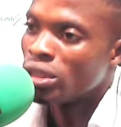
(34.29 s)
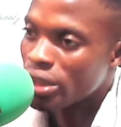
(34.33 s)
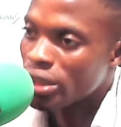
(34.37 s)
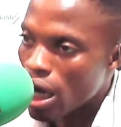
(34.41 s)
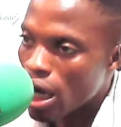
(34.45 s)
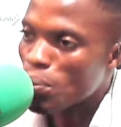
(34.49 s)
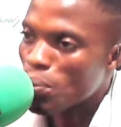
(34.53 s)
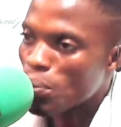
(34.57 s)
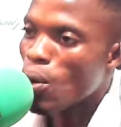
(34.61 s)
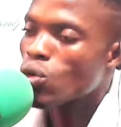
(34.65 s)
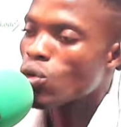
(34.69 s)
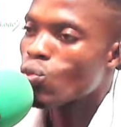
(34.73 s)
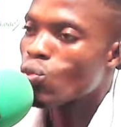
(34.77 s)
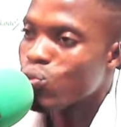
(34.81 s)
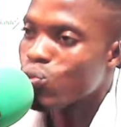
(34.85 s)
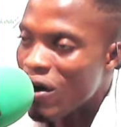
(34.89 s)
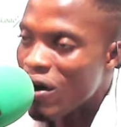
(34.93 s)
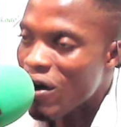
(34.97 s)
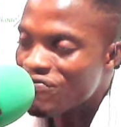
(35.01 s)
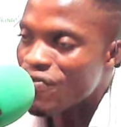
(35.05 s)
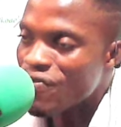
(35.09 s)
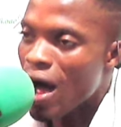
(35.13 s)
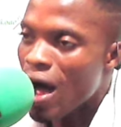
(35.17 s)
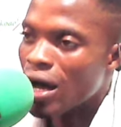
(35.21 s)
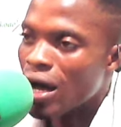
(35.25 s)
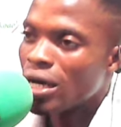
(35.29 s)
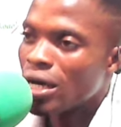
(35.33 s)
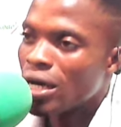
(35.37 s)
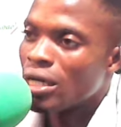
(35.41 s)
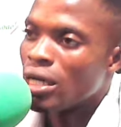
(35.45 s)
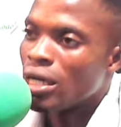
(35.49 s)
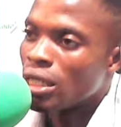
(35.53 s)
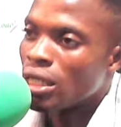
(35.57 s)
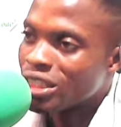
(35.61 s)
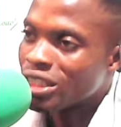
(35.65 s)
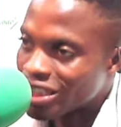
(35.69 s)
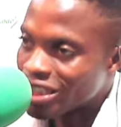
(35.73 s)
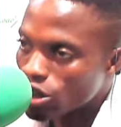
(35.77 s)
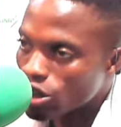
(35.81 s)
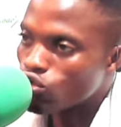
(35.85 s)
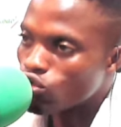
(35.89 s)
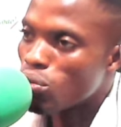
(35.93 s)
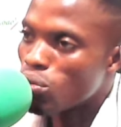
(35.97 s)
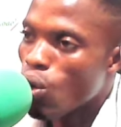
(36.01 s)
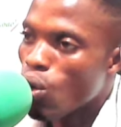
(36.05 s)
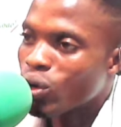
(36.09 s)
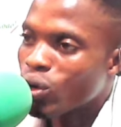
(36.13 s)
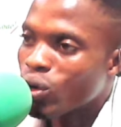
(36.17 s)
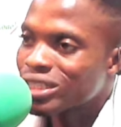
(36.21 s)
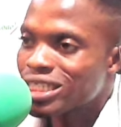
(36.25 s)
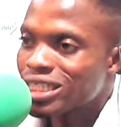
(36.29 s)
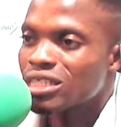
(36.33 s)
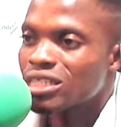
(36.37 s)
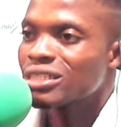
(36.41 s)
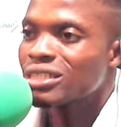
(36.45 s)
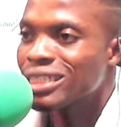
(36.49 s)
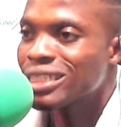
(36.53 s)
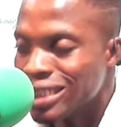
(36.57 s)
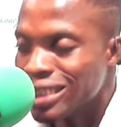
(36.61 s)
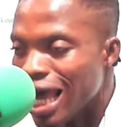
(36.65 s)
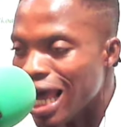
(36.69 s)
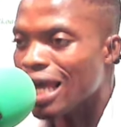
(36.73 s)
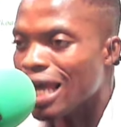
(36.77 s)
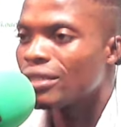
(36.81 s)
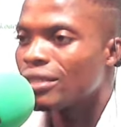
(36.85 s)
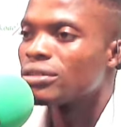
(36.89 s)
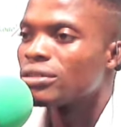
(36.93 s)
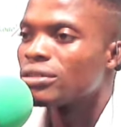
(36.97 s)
Yabon Wafa Stadium Hotel, sir.